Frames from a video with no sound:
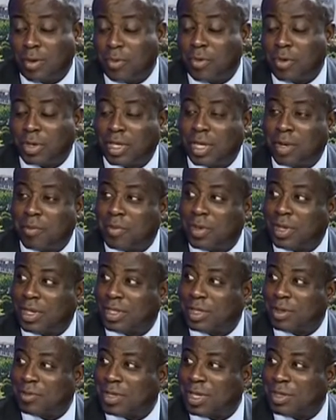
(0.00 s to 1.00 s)
what can be
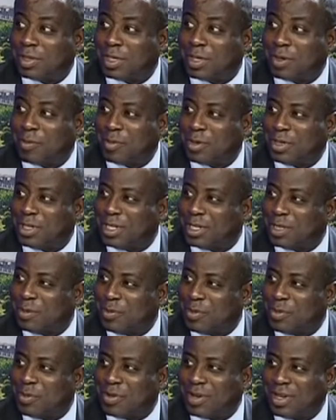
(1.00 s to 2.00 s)
sometimes an
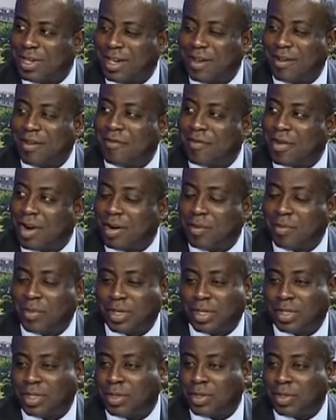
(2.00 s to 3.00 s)
unpredictable uh,
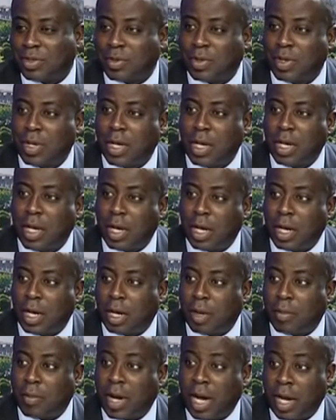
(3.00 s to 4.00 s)
environment. So
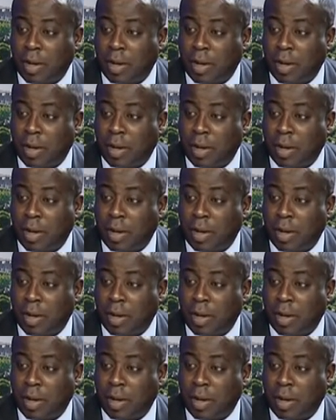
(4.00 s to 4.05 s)
um,